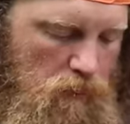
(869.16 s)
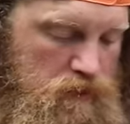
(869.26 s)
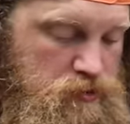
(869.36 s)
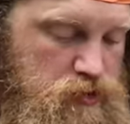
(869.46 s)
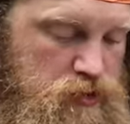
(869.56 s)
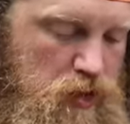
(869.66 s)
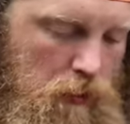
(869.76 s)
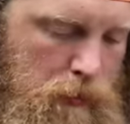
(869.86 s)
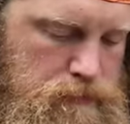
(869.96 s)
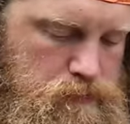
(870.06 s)
That's good,
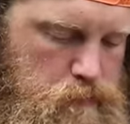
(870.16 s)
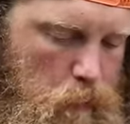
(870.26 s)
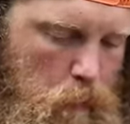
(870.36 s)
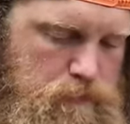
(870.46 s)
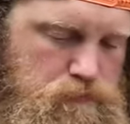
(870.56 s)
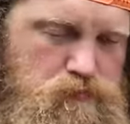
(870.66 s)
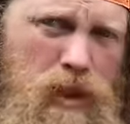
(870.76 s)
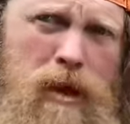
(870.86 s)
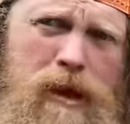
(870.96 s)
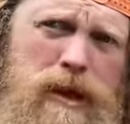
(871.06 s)
though.
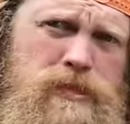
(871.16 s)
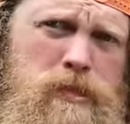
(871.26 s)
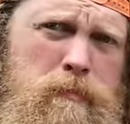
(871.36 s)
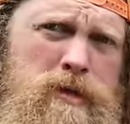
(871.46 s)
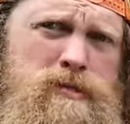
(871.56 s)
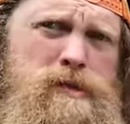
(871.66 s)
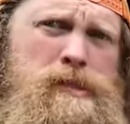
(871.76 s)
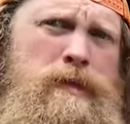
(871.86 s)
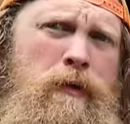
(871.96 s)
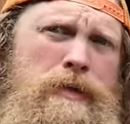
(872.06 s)
That adds a
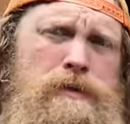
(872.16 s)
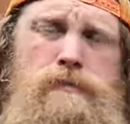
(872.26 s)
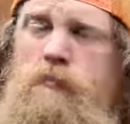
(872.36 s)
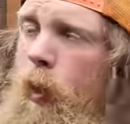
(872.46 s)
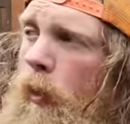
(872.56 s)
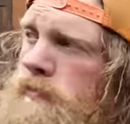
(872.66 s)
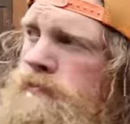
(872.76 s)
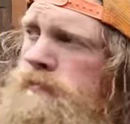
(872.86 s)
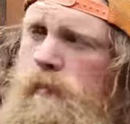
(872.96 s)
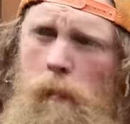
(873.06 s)
pickly... Mm-hmm.
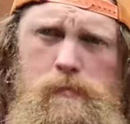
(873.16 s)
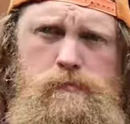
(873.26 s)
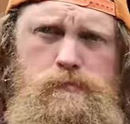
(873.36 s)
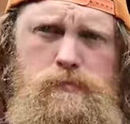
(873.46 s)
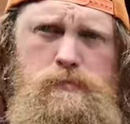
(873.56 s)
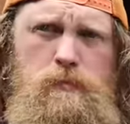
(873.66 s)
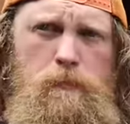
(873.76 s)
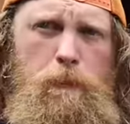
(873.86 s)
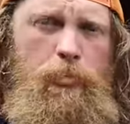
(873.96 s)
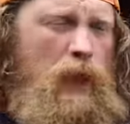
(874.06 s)
Mm.
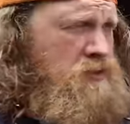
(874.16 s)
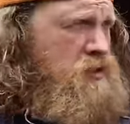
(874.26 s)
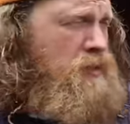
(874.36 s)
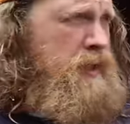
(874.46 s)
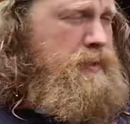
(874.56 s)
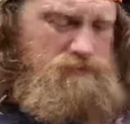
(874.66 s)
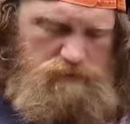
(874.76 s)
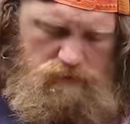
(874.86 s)
That's a thing,